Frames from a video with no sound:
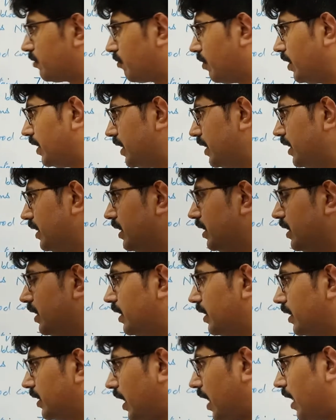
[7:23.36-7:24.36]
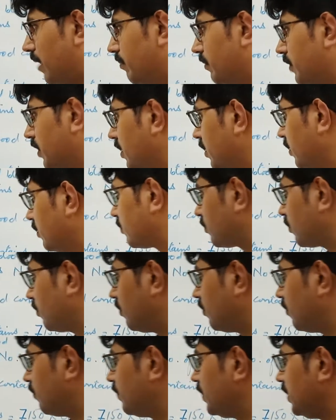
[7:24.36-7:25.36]
20 times.
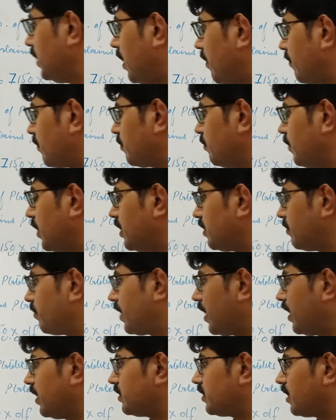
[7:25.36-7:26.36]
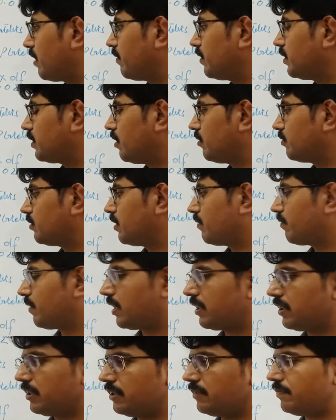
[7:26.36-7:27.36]
So we have to multiply
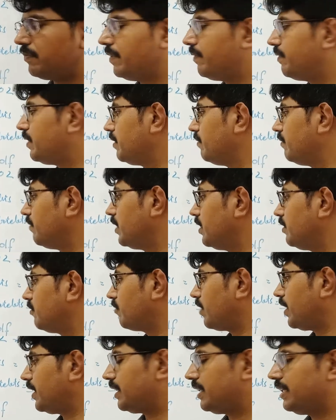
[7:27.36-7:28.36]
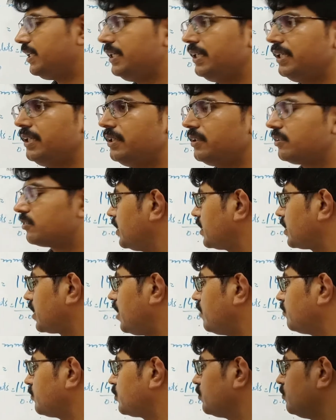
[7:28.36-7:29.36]
7,150 with 20. It
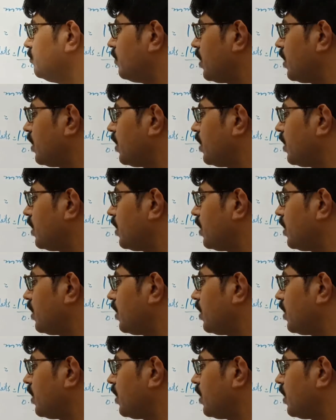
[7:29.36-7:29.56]
comes to